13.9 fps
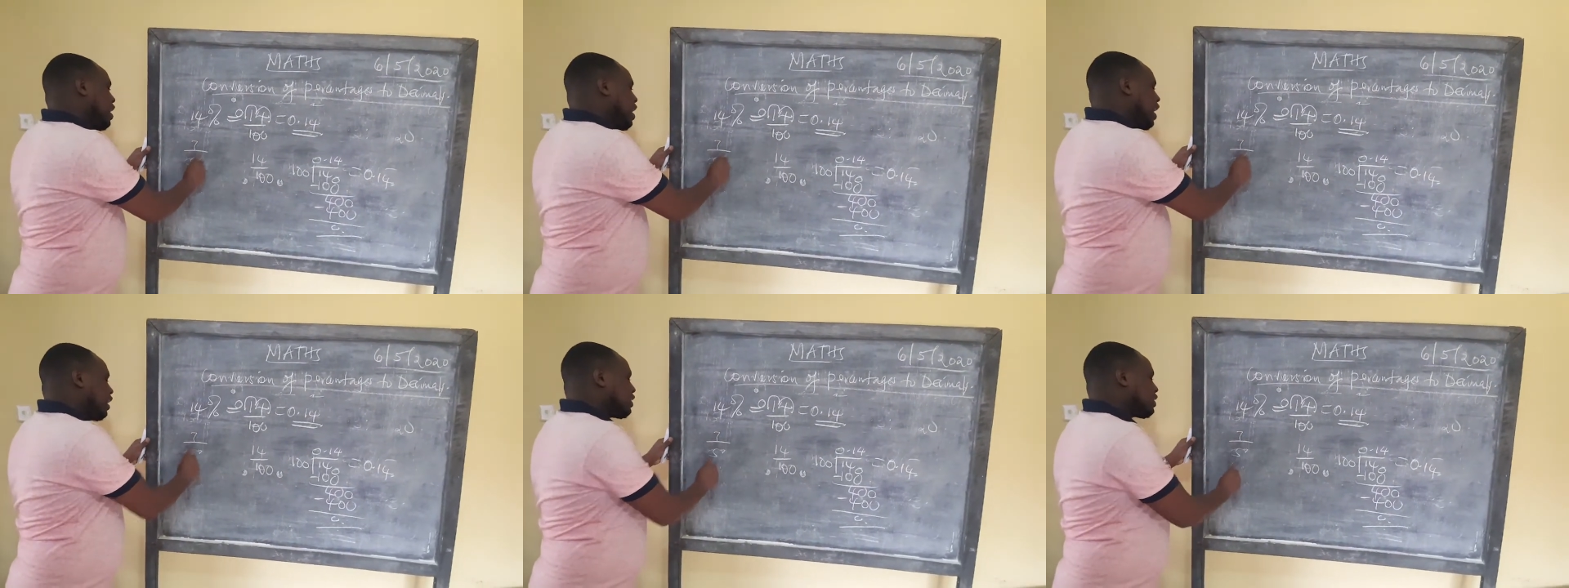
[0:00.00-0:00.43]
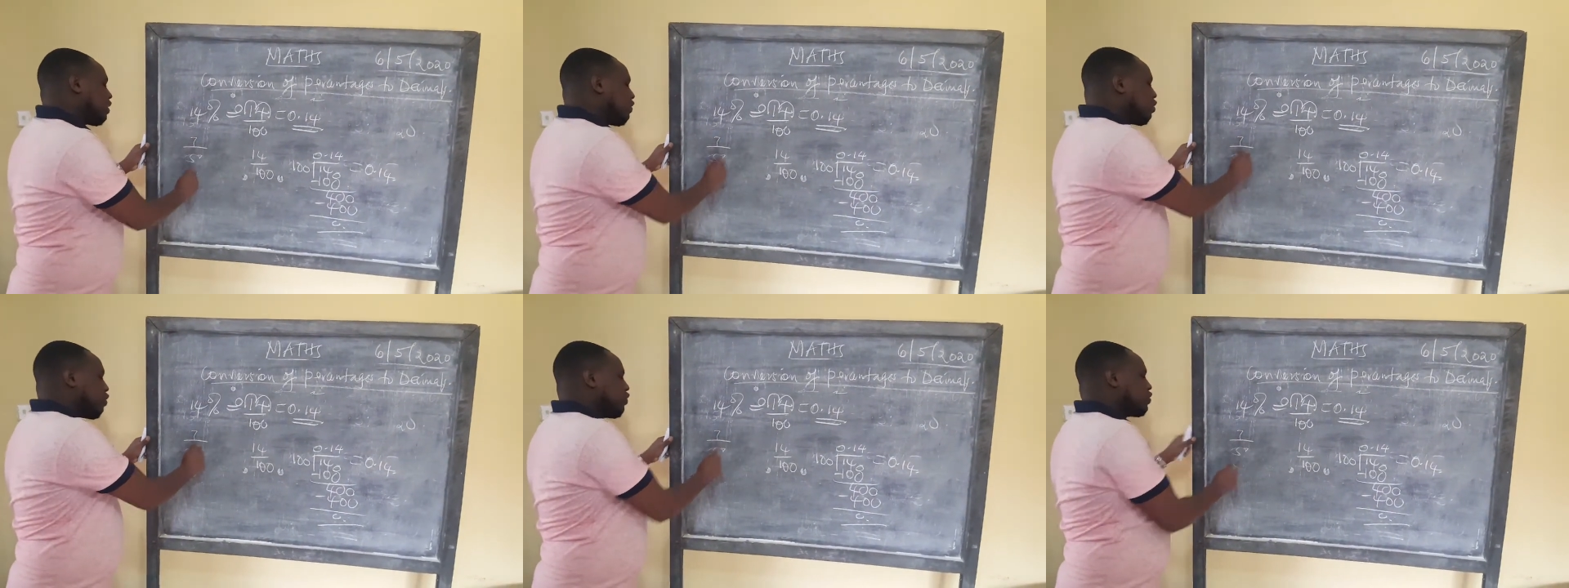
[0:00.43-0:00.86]
and 7
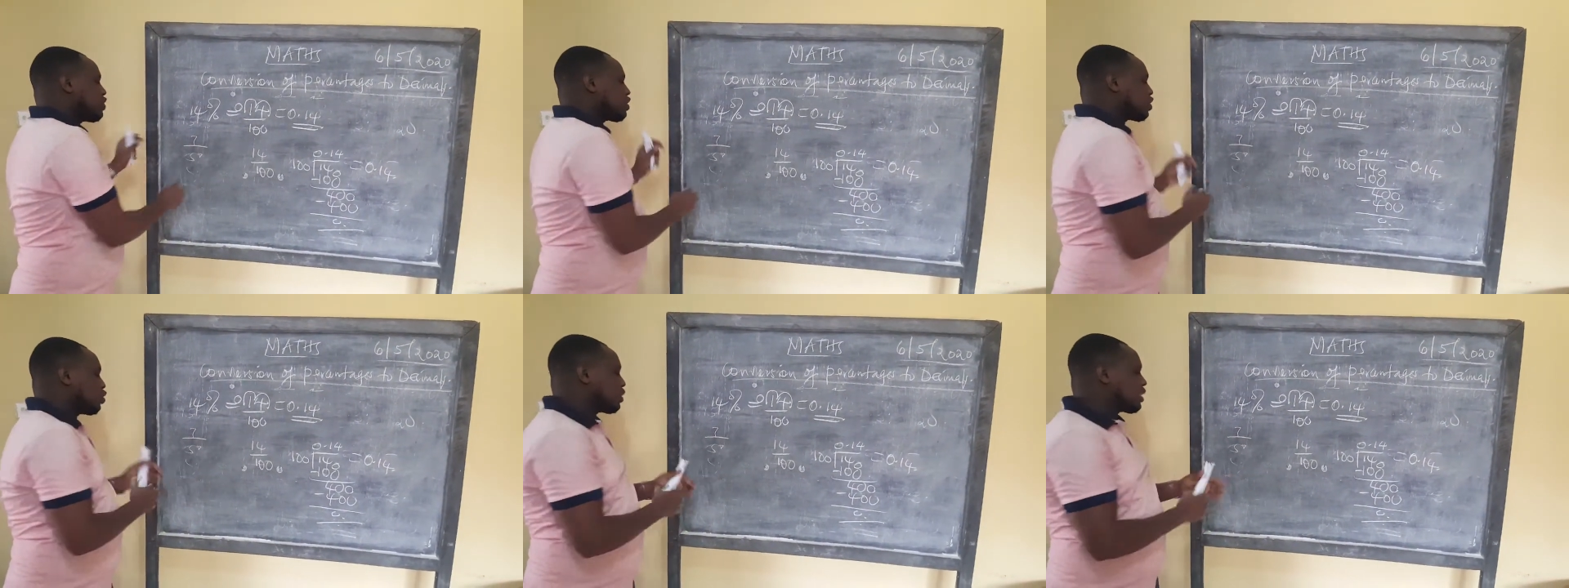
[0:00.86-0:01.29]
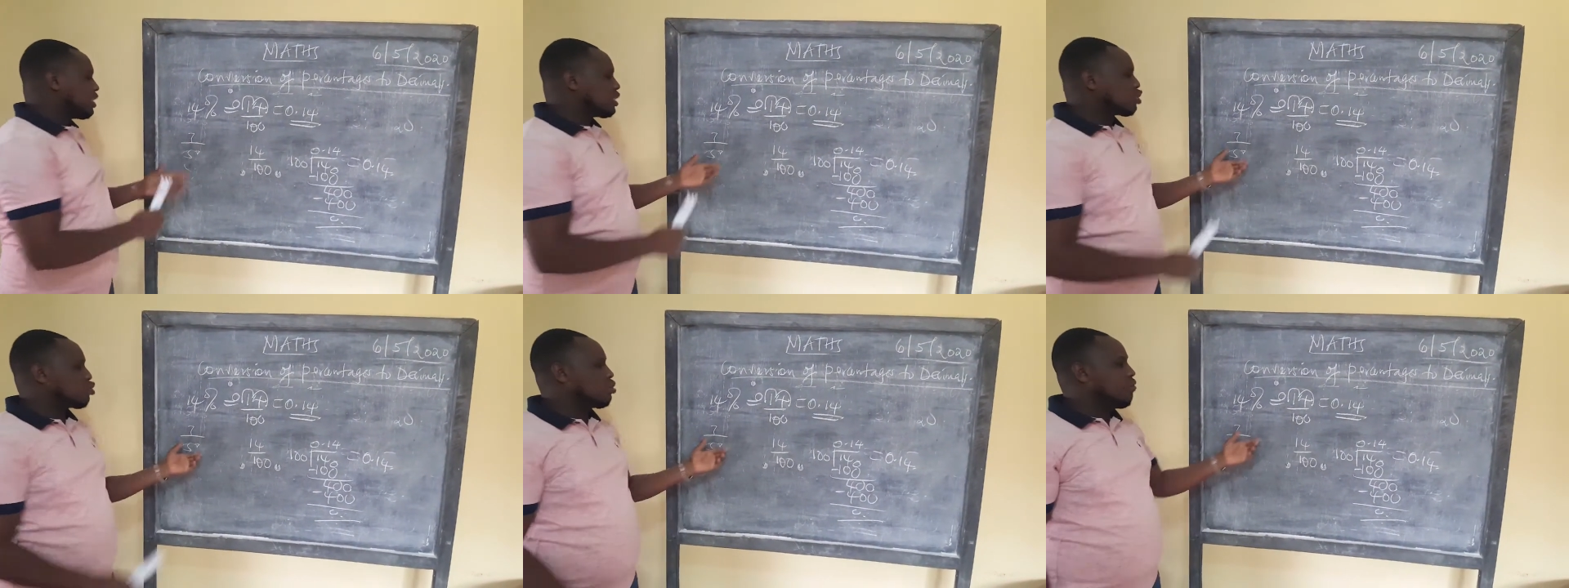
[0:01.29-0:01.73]
over 50 is not easy
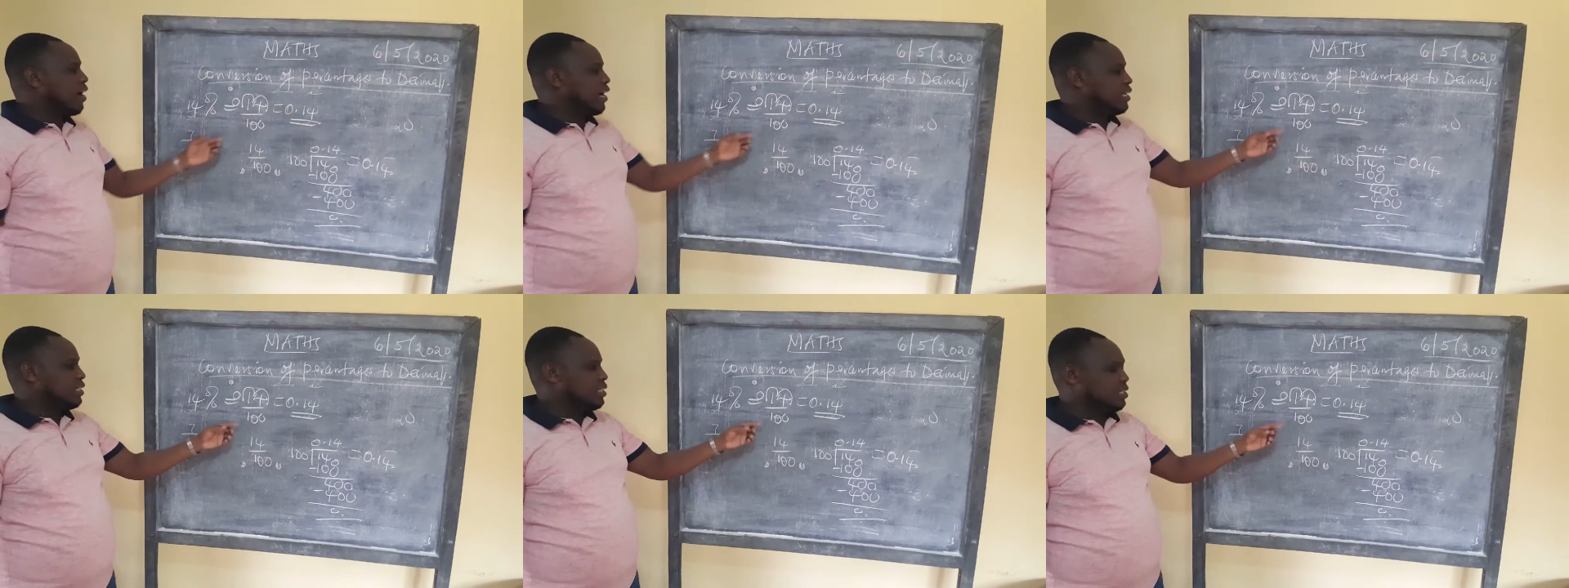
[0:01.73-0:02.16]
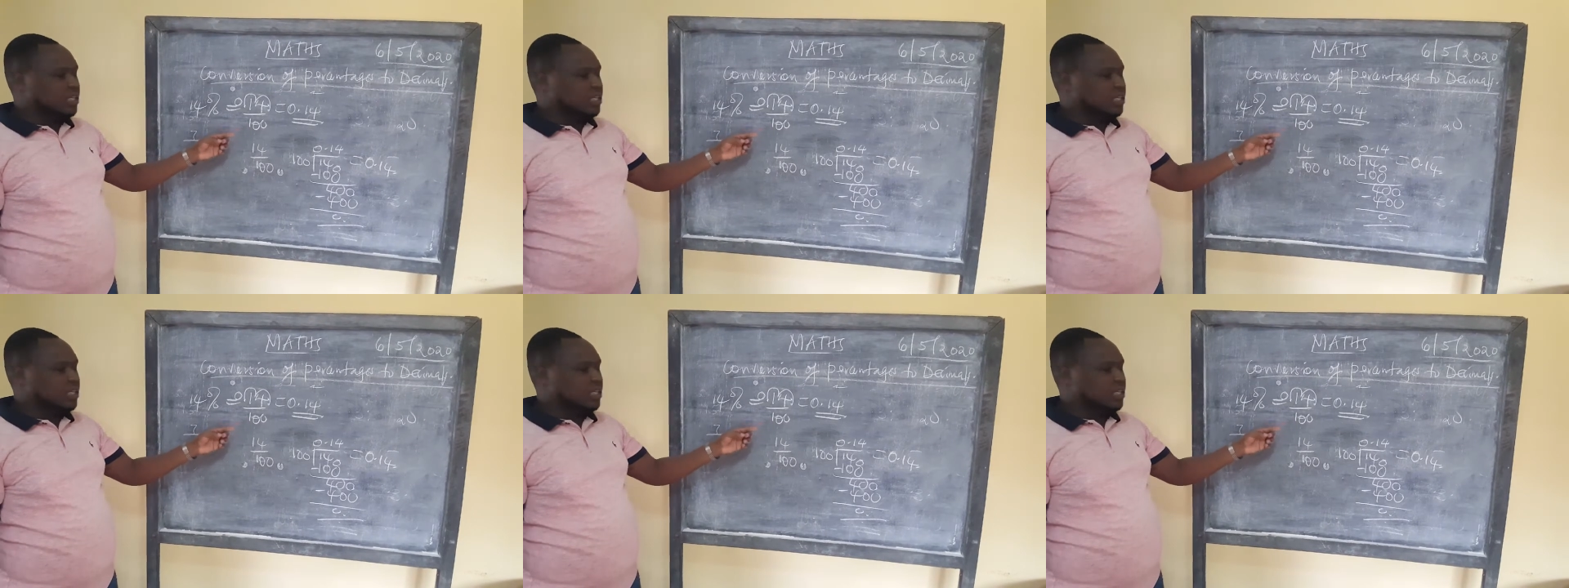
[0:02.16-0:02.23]
to divide.